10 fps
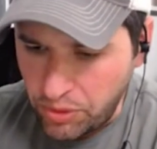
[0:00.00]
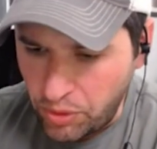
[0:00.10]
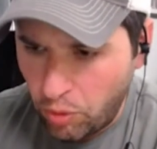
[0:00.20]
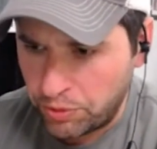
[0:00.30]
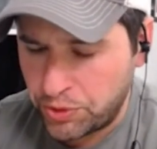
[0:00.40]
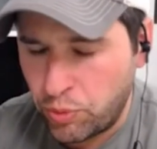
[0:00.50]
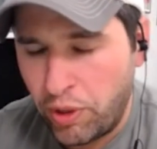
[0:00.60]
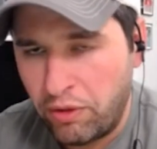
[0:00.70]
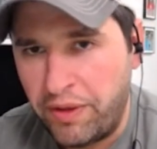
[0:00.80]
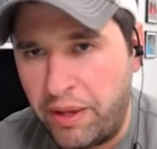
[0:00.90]
almost
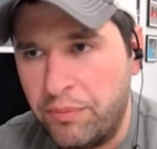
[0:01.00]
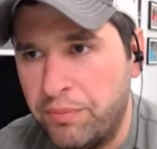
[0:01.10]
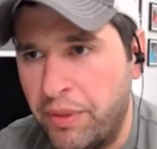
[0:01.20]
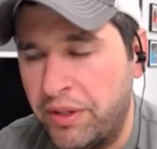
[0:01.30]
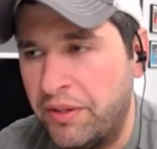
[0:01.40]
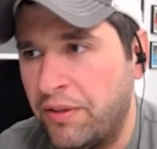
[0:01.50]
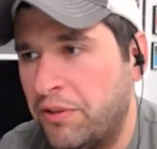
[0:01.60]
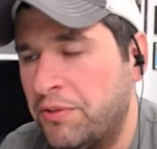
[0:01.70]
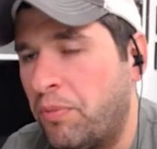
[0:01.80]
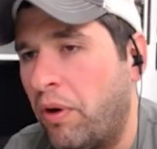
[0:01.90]
12 million
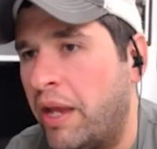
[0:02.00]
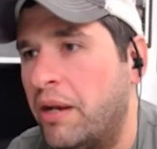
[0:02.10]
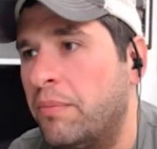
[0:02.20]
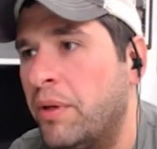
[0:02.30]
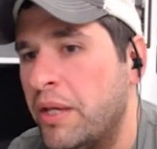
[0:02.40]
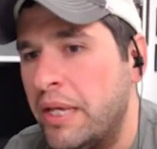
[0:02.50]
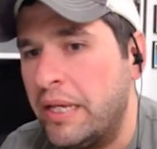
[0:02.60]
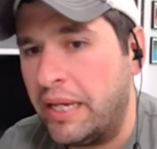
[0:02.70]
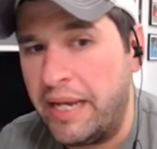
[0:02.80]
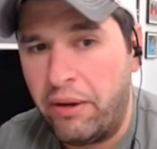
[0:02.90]
tons per annum
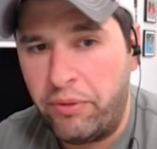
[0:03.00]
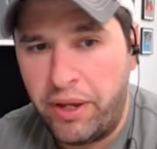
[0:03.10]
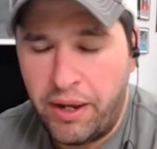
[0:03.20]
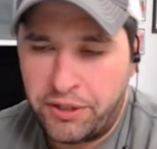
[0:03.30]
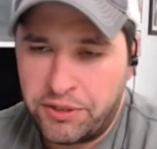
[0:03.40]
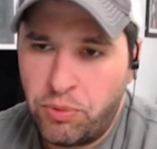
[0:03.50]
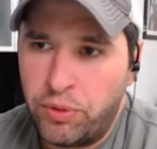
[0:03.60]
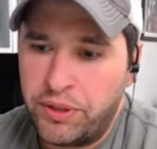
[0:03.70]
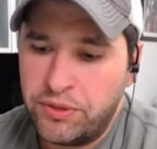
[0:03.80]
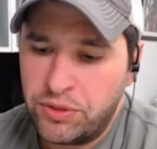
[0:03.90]
can now get
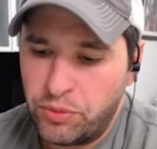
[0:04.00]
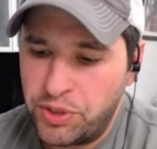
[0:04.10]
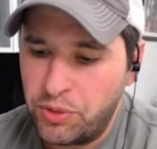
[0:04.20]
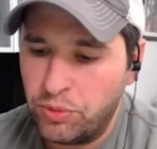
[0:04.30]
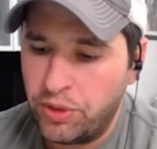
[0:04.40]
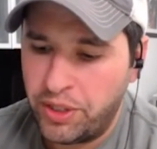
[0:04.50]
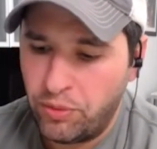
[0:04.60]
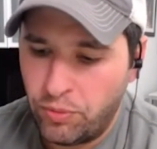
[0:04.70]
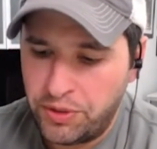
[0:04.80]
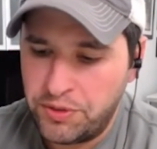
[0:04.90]
exported. So when you look at
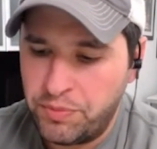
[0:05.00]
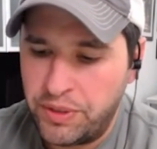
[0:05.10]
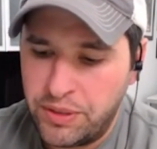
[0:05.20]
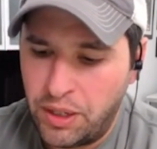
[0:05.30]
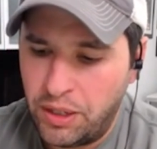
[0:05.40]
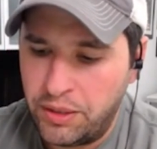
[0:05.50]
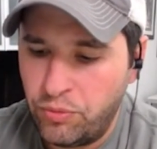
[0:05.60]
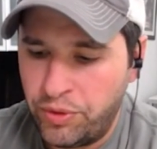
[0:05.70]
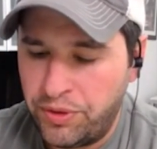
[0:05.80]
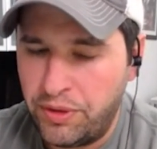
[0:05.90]
what has been done
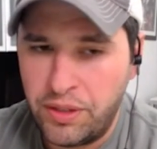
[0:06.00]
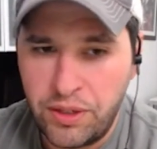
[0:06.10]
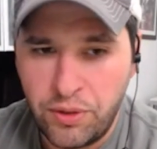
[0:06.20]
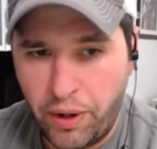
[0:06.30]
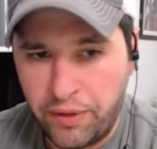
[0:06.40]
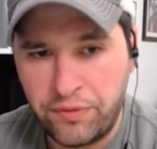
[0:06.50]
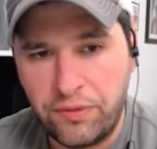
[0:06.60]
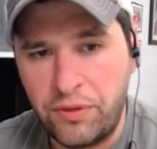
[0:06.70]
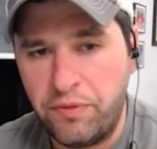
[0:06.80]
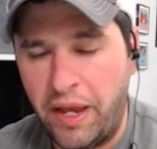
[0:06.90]
within the US,
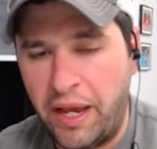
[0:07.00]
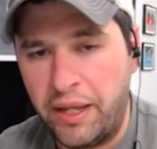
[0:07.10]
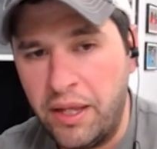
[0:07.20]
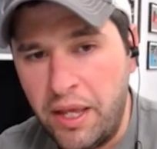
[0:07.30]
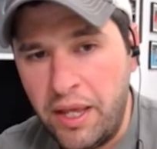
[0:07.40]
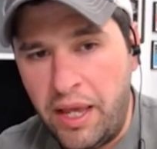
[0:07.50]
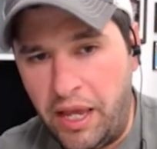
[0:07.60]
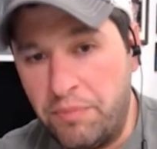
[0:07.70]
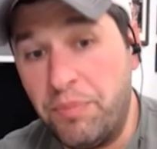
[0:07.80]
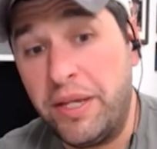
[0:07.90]
you've had
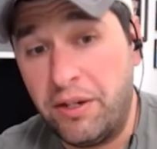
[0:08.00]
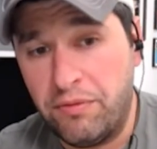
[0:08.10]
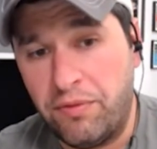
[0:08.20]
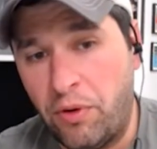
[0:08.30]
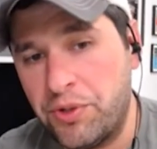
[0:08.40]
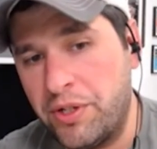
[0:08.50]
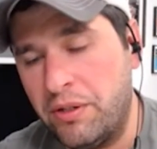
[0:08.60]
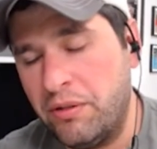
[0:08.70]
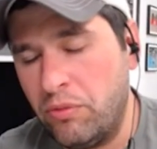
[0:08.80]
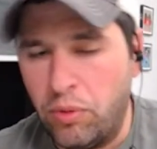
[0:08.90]
a big
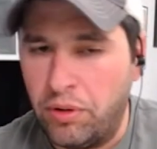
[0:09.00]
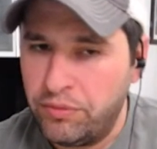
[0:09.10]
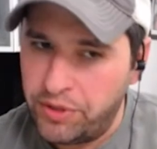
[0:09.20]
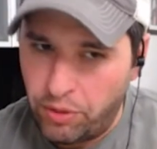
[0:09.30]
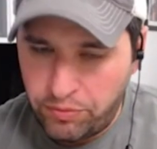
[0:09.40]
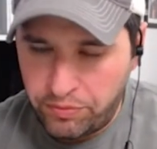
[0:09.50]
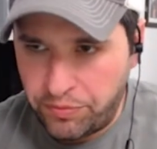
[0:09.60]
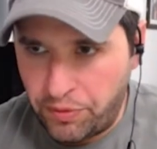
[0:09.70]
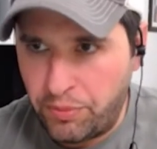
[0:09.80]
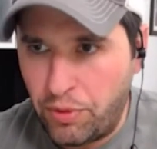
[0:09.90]
conversion or, you know,
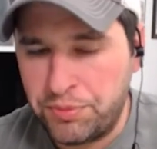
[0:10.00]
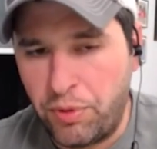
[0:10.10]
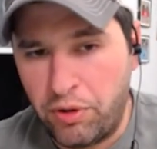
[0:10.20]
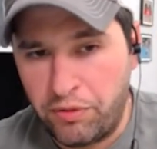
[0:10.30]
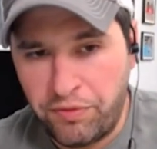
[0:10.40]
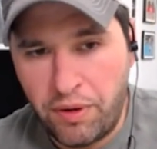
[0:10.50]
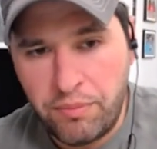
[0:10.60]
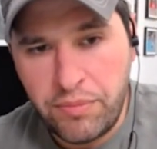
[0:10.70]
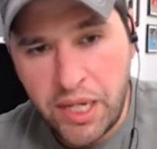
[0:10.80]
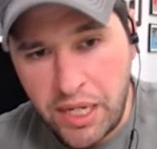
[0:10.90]
for the most part
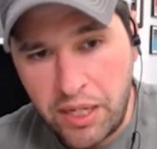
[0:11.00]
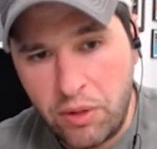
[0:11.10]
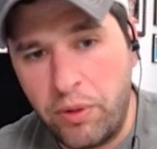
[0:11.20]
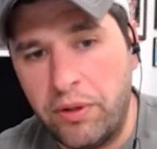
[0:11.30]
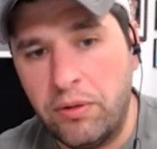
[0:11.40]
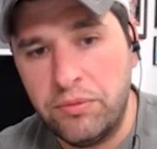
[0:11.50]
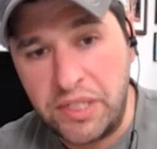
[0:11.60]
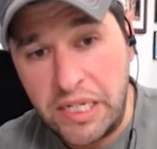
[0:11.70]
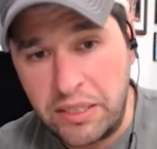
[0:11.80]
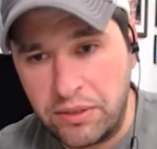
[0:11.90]
from heating oil,
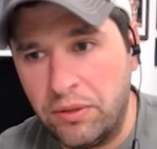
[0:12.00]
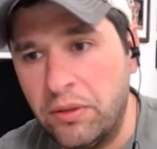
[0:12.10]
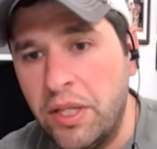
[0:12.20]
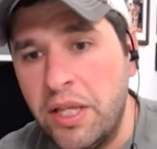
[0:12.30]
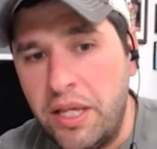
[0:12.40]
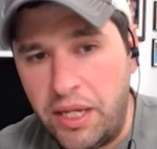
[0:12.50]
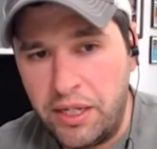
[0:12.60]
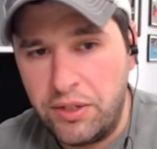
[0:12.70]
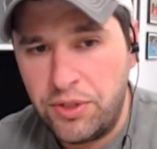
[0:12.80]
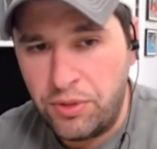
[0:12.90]
diesel
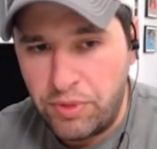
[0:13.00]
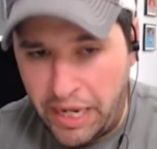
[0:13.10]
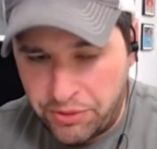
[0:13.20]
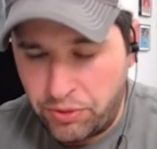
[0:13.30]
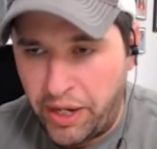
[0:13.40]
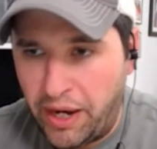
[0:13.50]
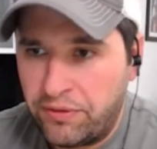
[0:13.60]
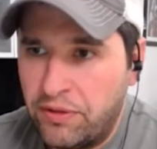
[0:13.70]
into natural gas